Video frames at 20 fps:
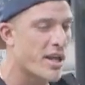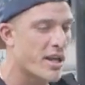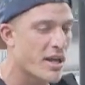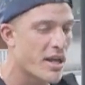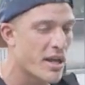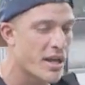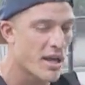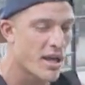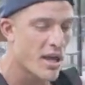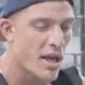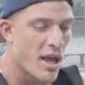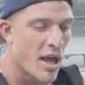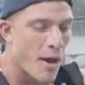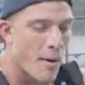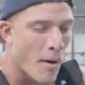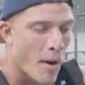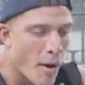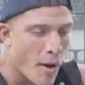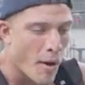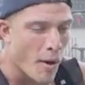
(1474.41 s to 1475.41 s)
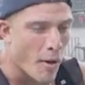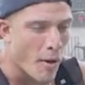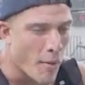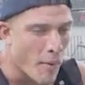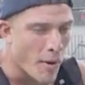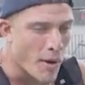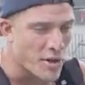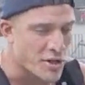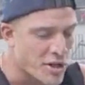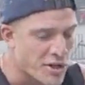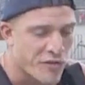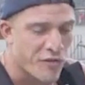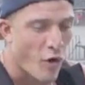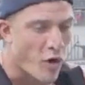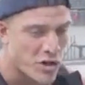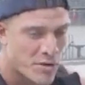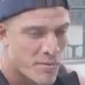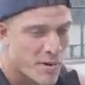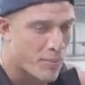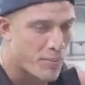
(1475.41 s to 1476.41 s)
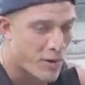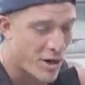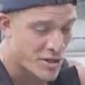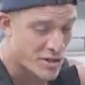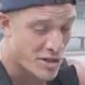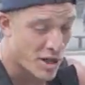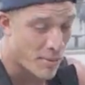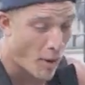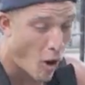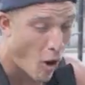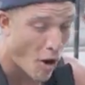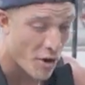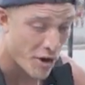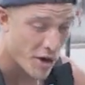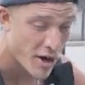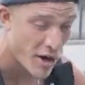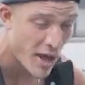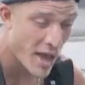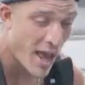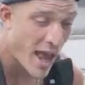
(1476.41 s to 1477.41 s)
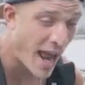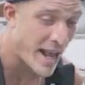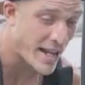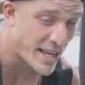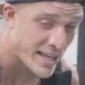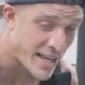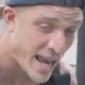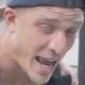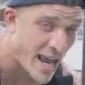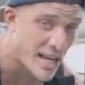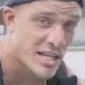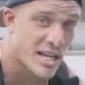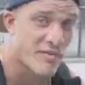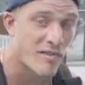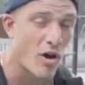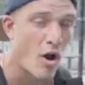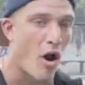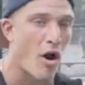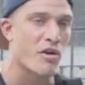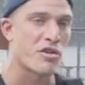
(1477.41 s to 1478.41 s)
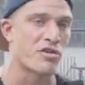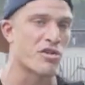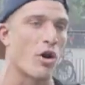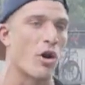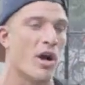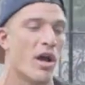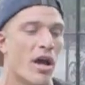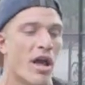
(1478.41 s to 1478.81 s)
It just forced me to press up harder and engage even harder. So